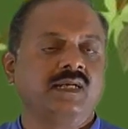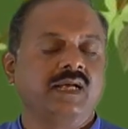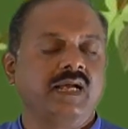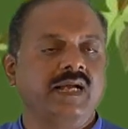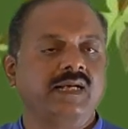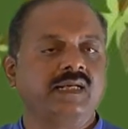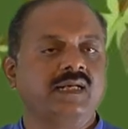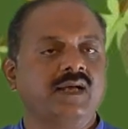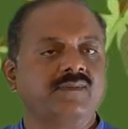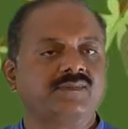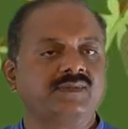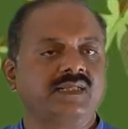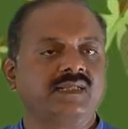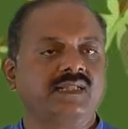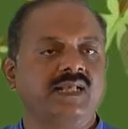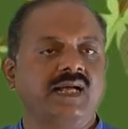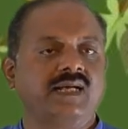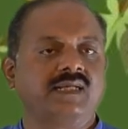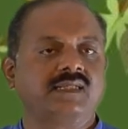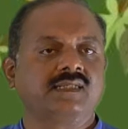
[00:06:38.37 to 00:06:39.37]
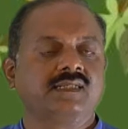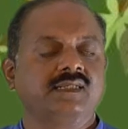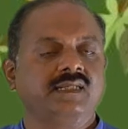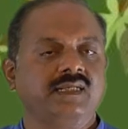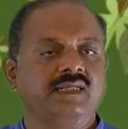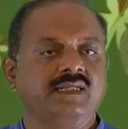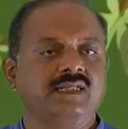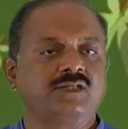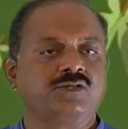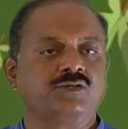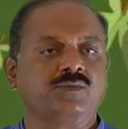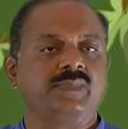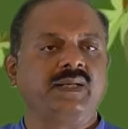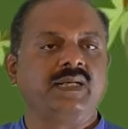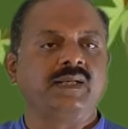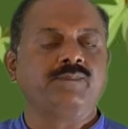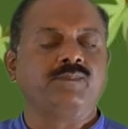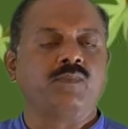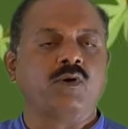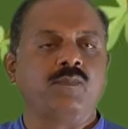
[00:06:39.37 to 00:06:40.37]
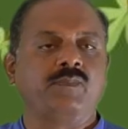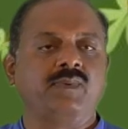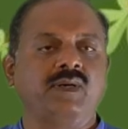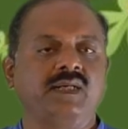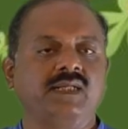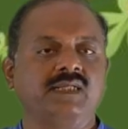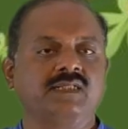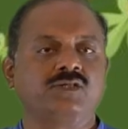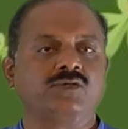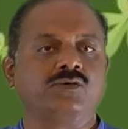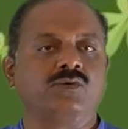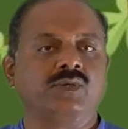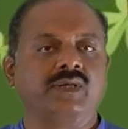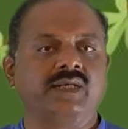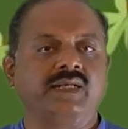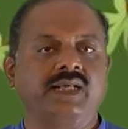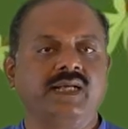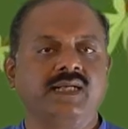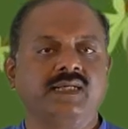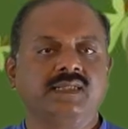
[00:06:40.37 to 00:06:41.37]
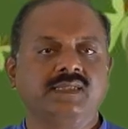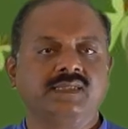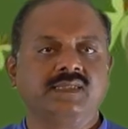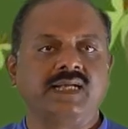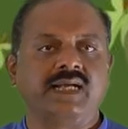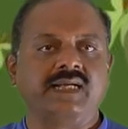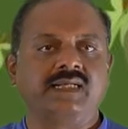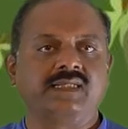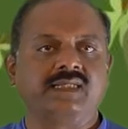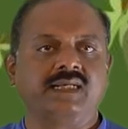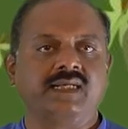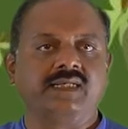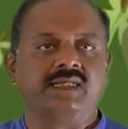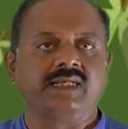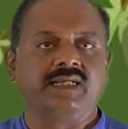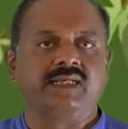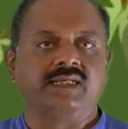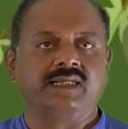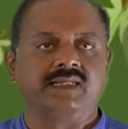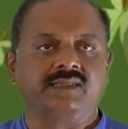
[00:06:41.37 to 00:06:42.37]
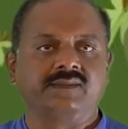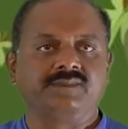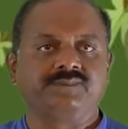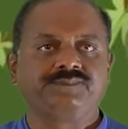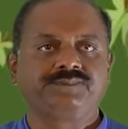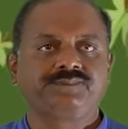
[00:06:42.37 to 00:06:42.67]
And after that, it is to be properly stored in a tight container.